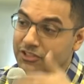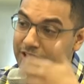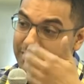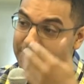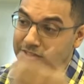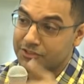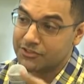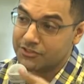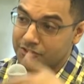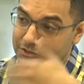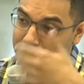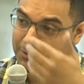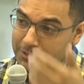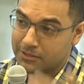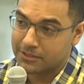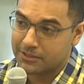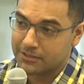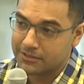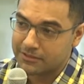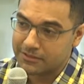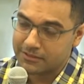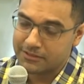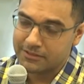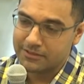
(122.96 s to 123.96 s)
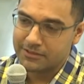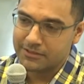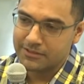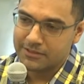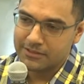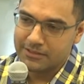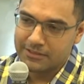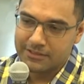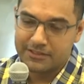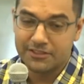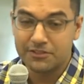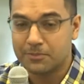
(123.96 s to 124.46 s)
change in the world.
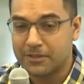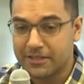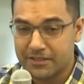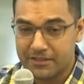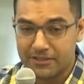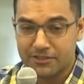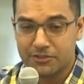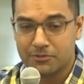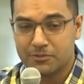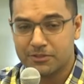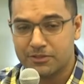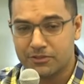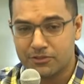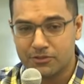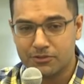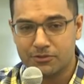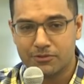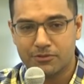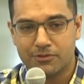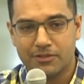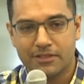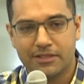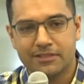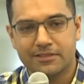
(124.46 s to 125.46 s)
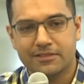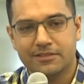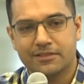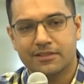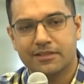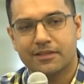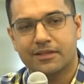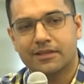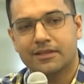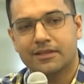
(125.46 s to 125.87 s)
There's many things we do that